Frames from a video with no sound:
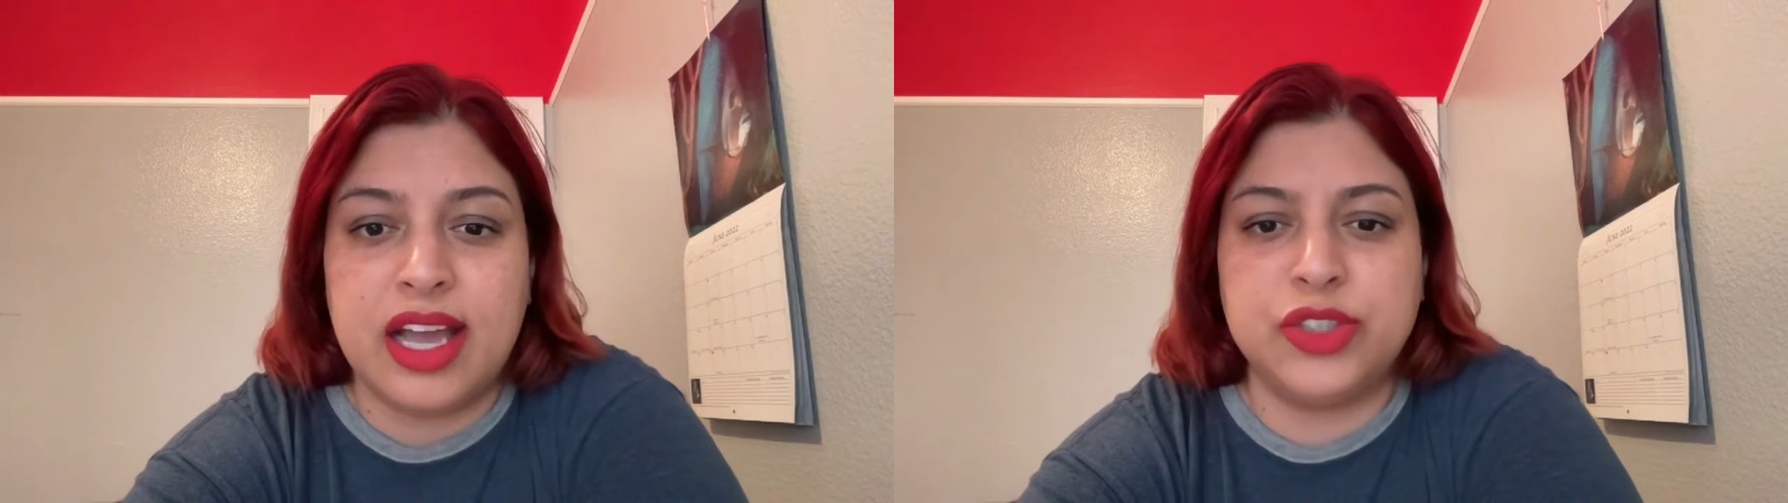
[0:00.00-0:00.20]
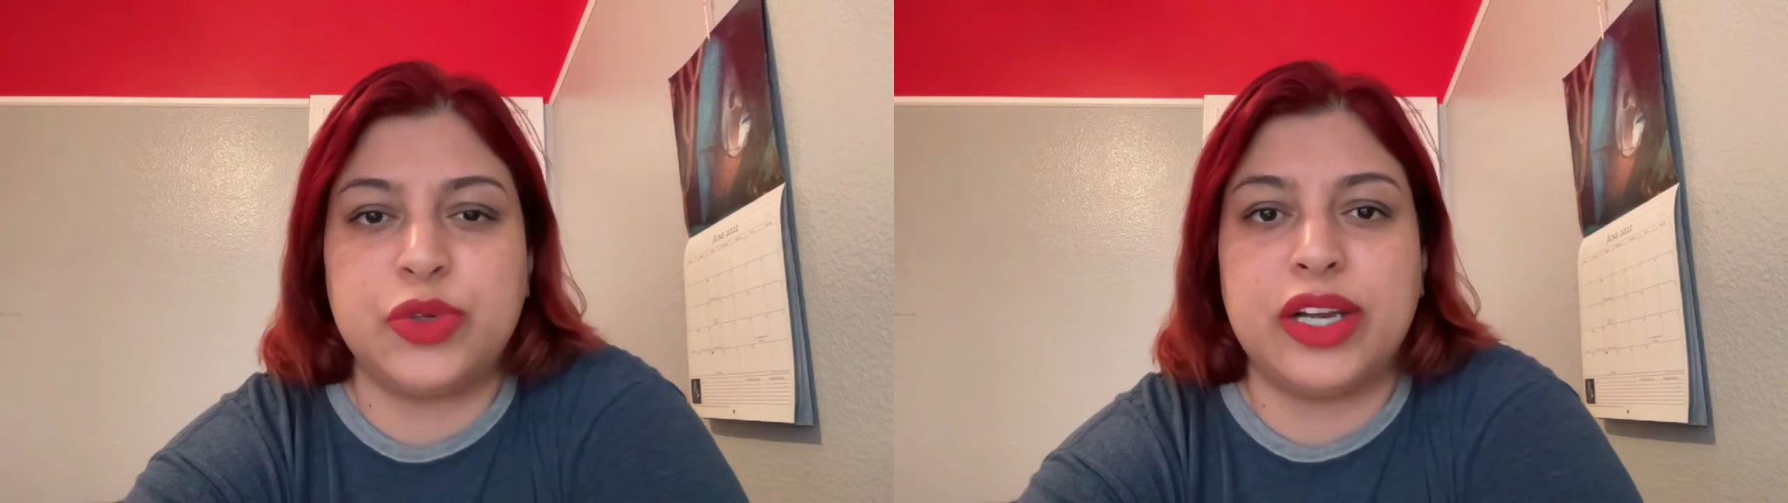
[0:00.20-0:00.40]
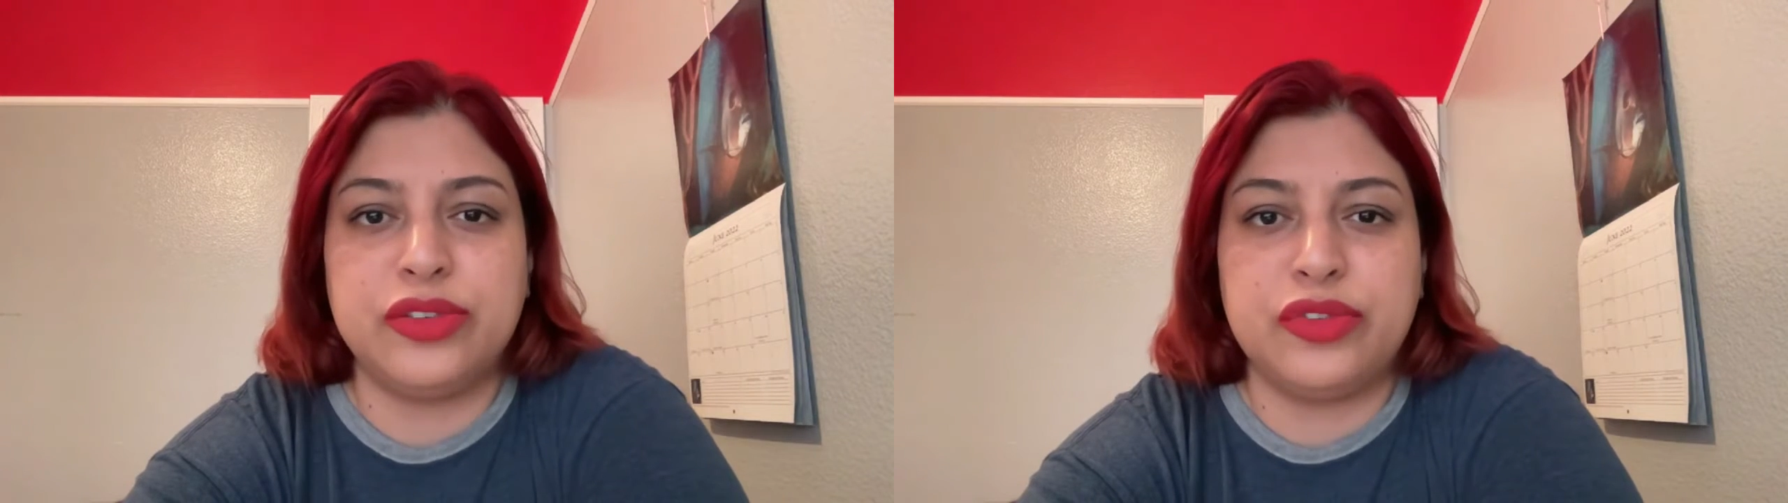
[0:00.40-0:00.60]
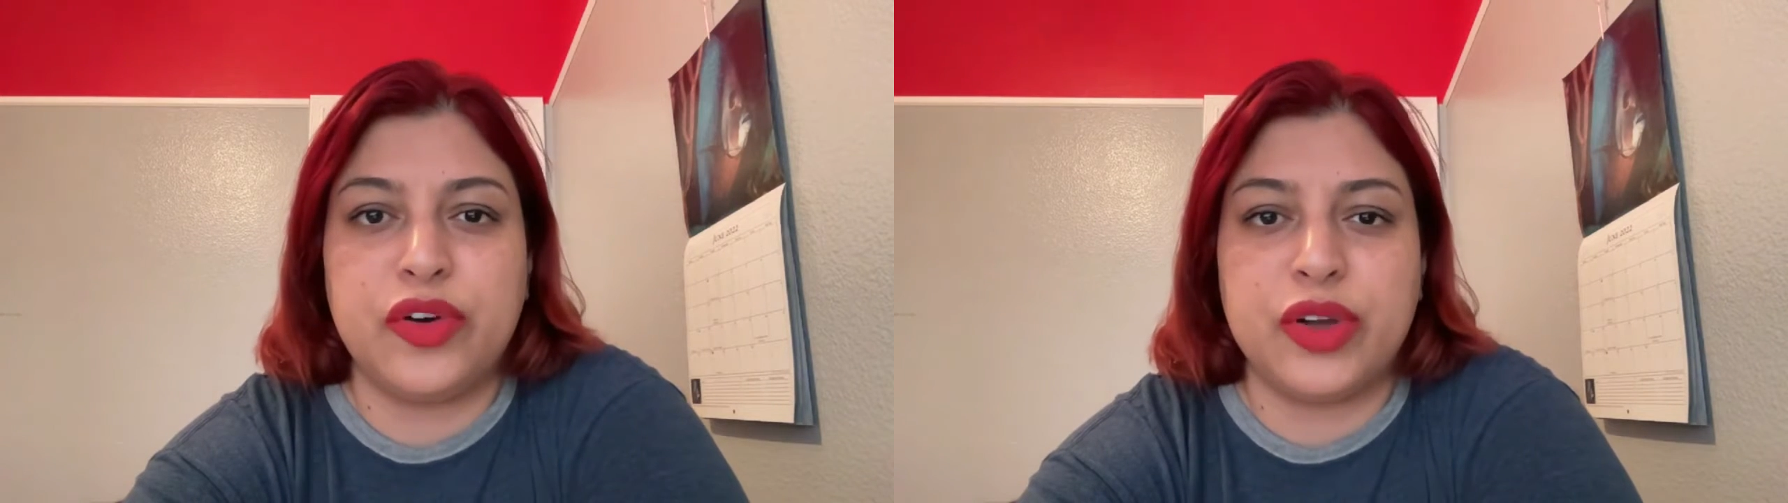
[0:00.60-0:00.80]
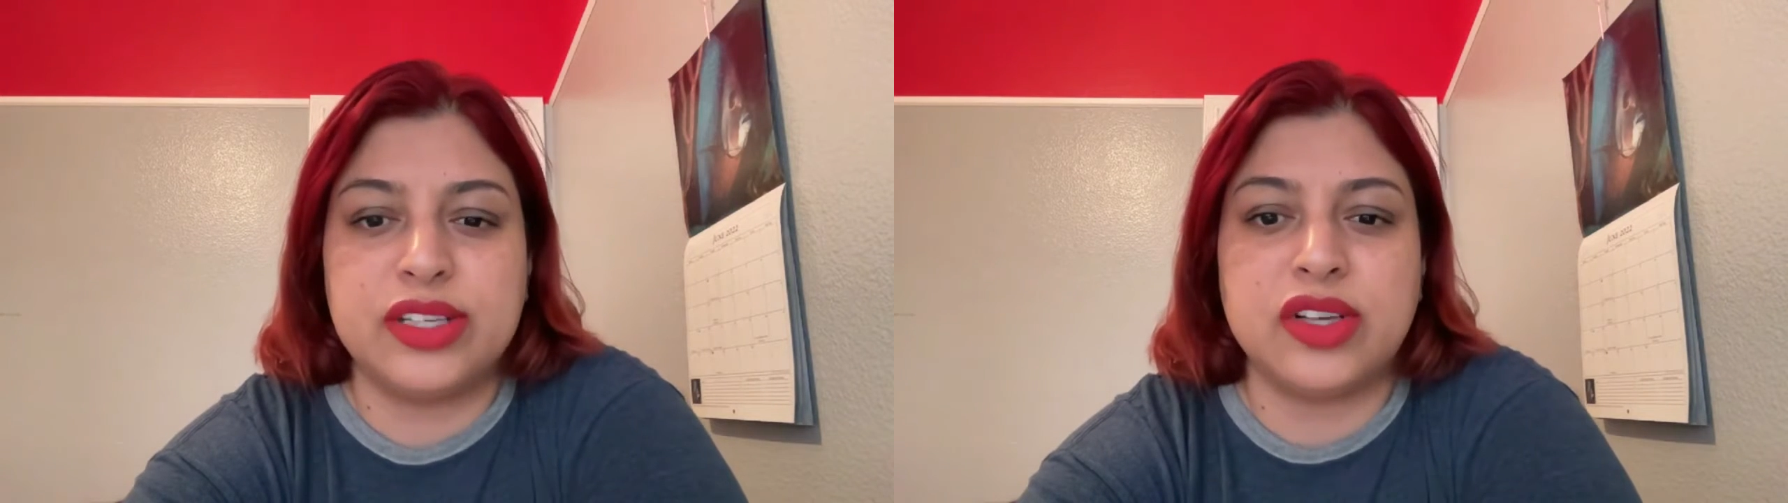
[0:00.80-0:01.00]
and tried to
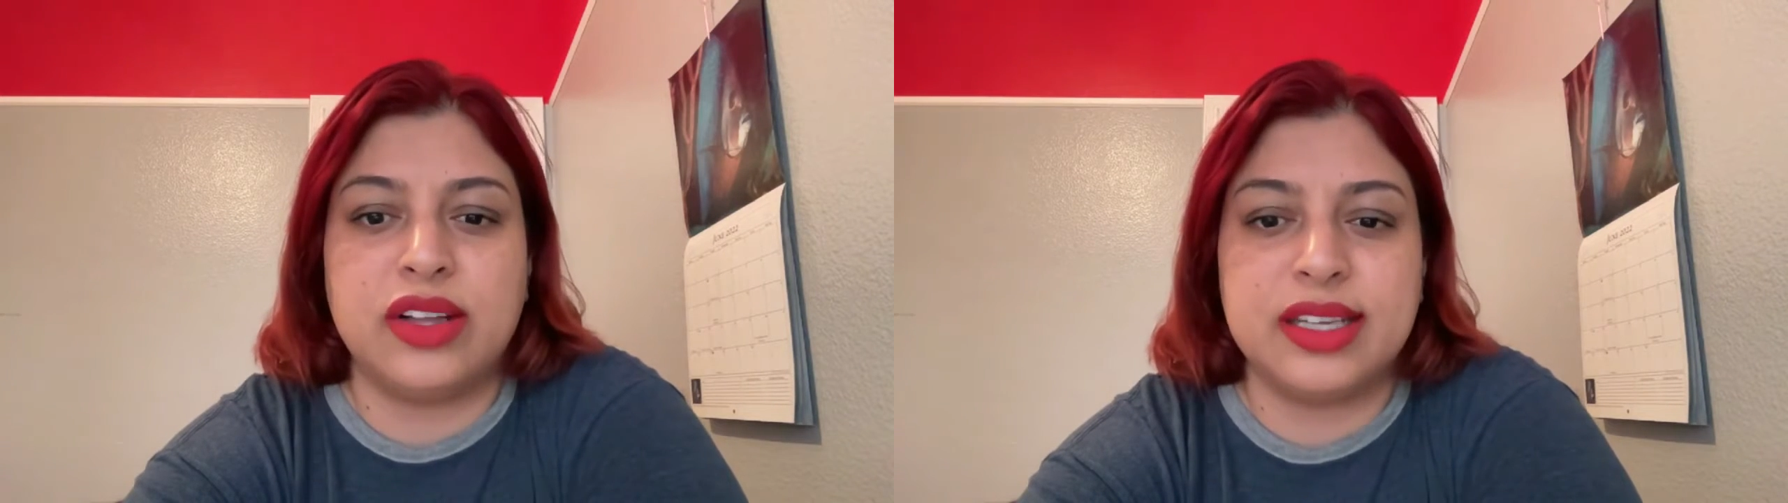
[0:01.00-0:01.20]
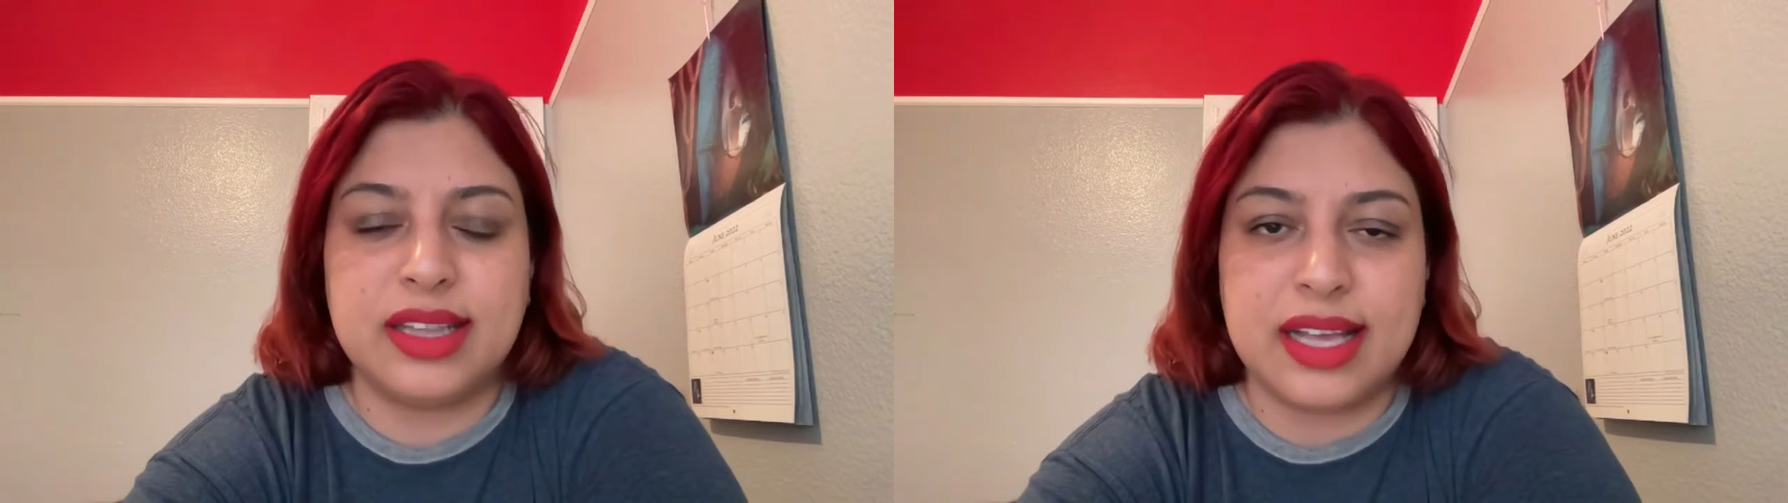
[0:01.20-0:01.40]
focus on the